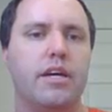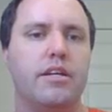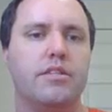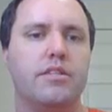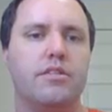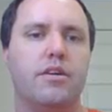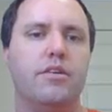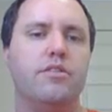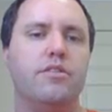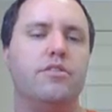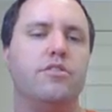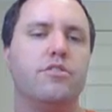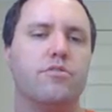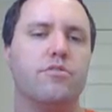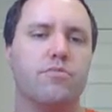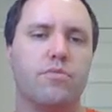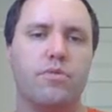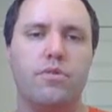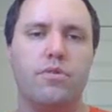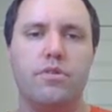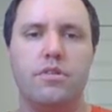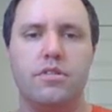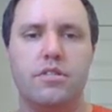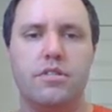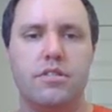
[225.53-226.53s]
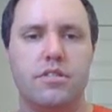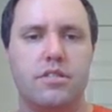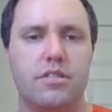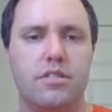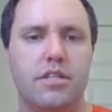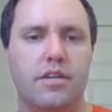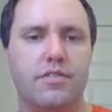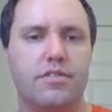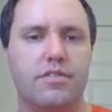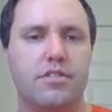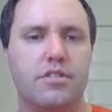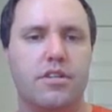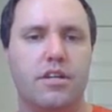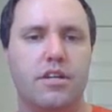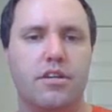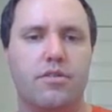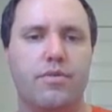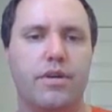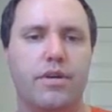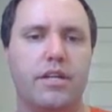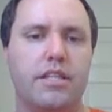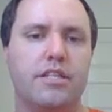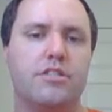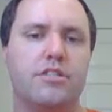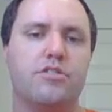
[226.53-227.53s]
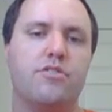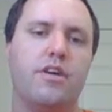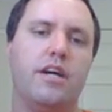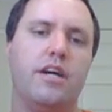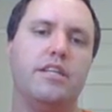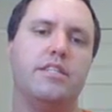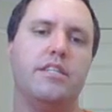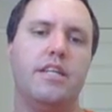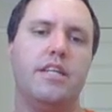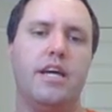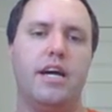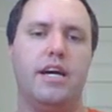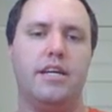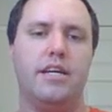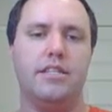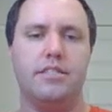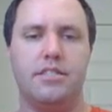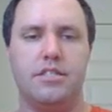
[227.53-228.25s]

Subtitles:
Don't use rules and stuff. Just kind of quickly scratch it out.